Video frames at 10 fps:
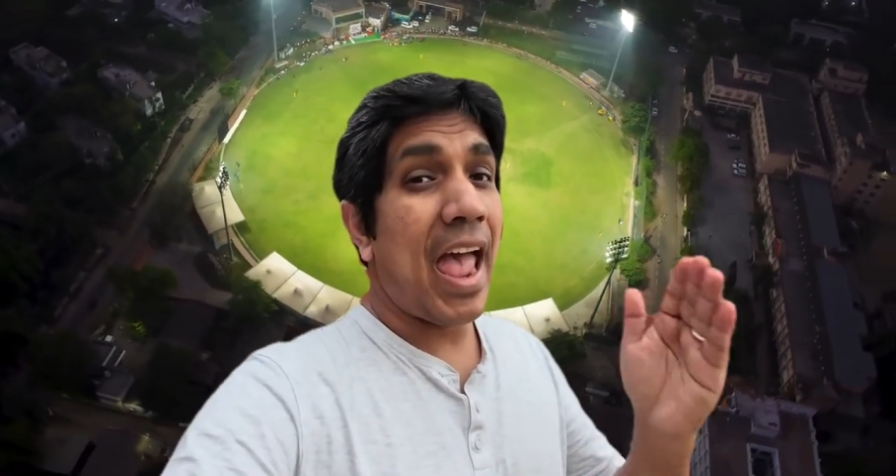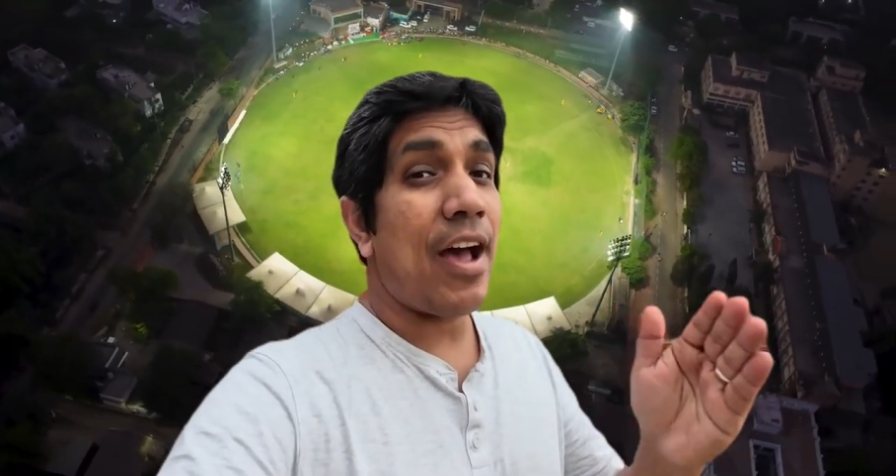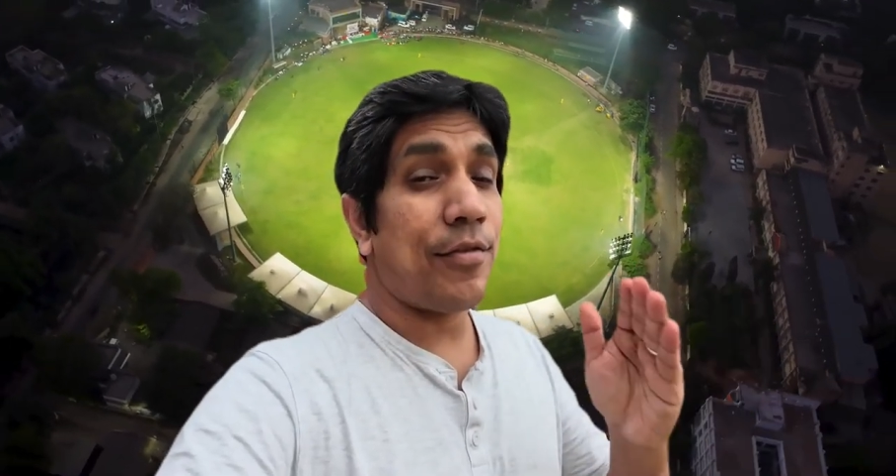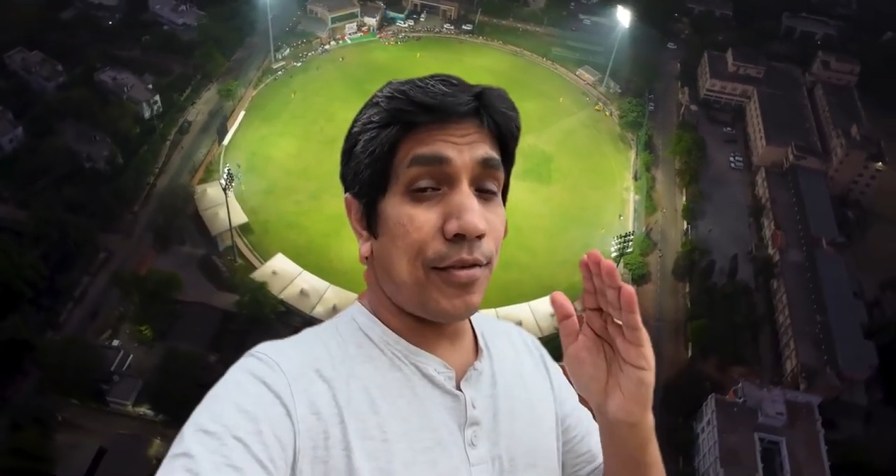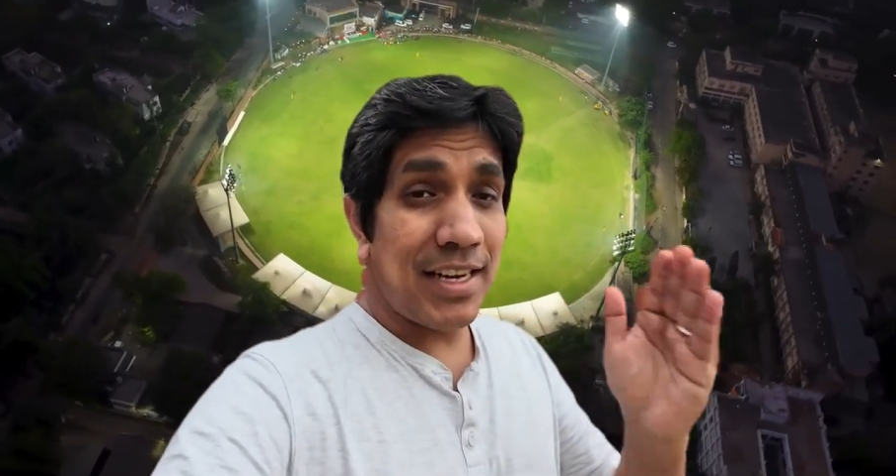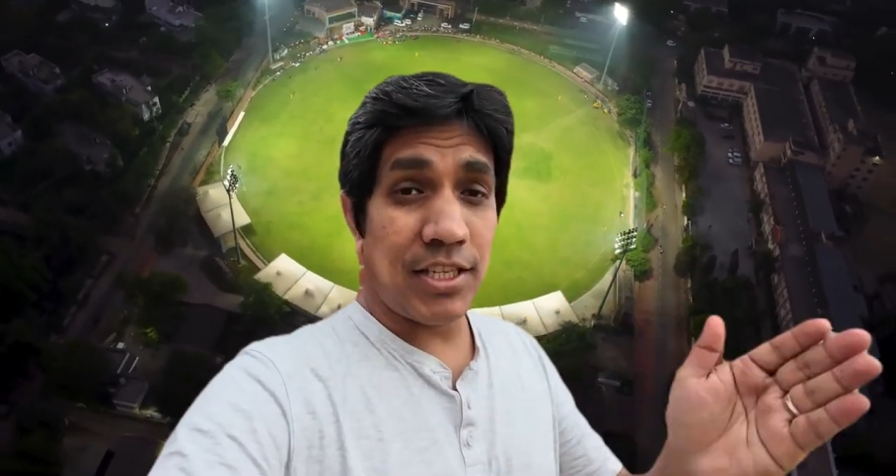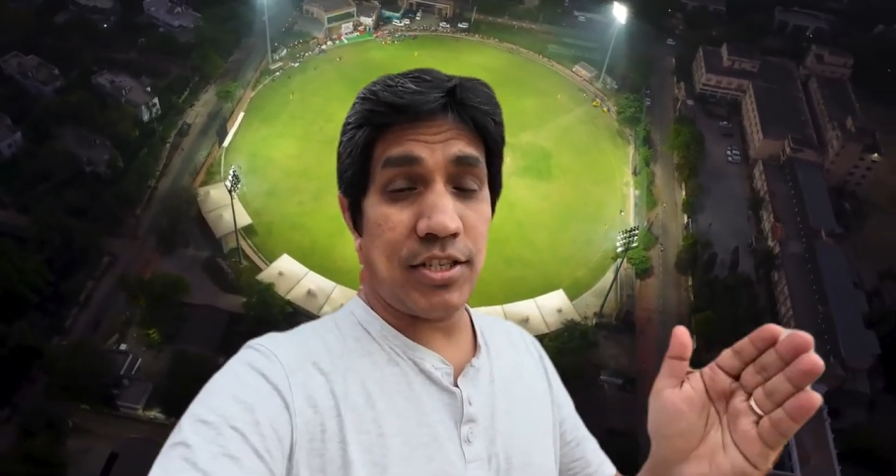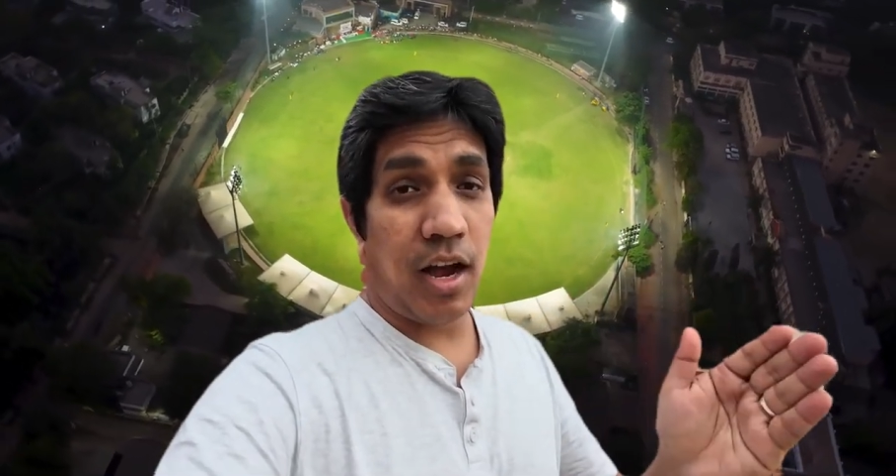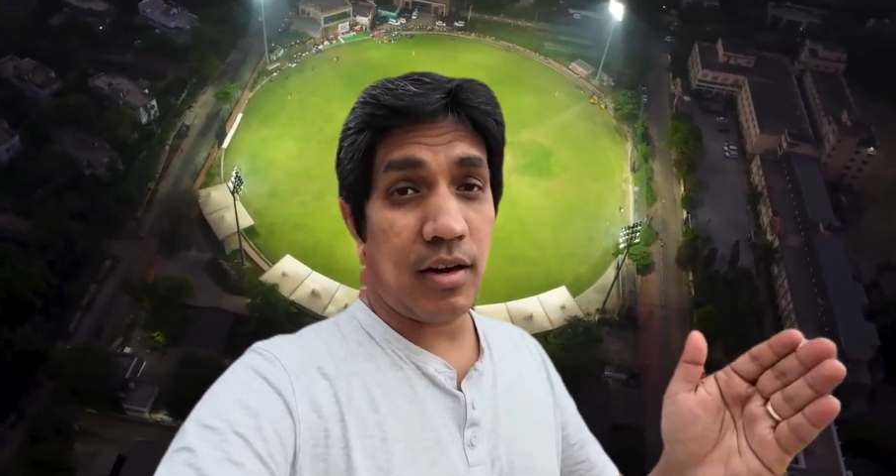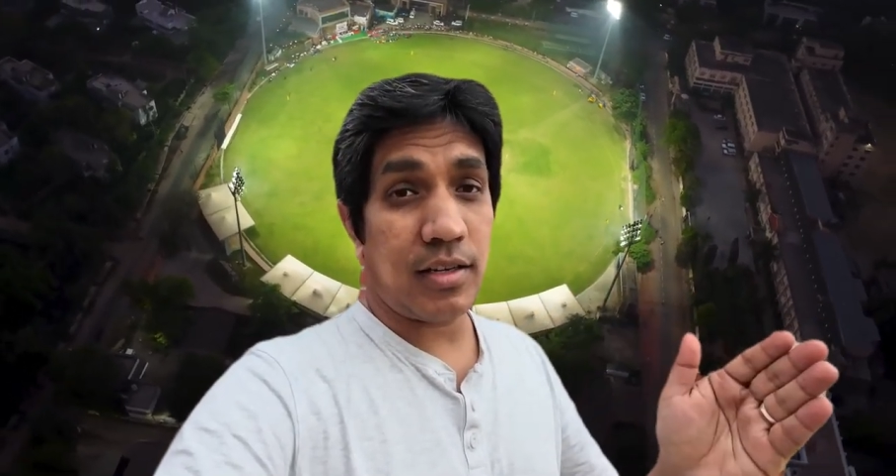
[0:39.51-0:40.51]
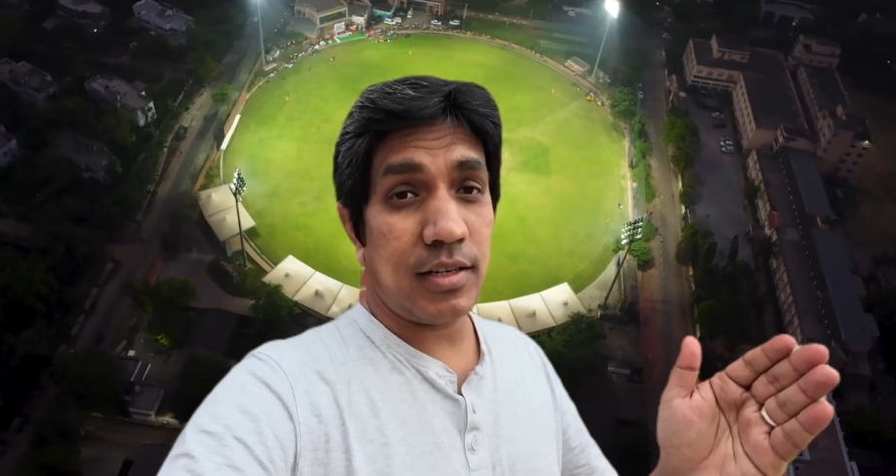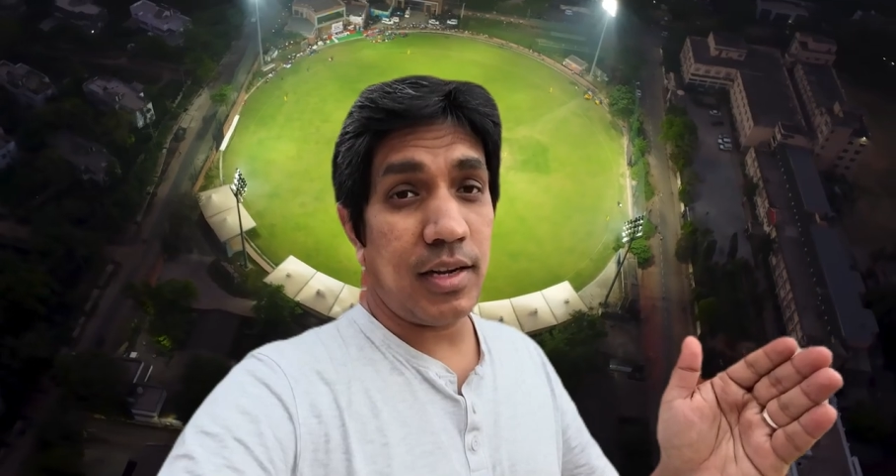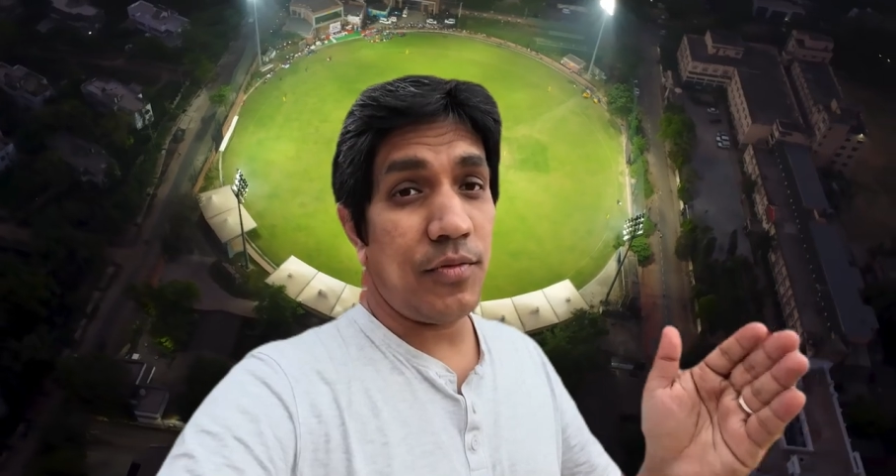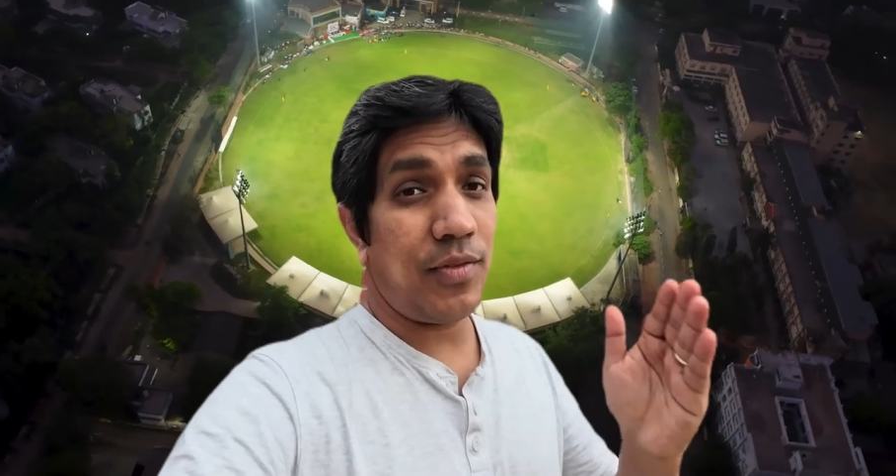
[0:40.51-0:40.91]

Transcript: have reached the target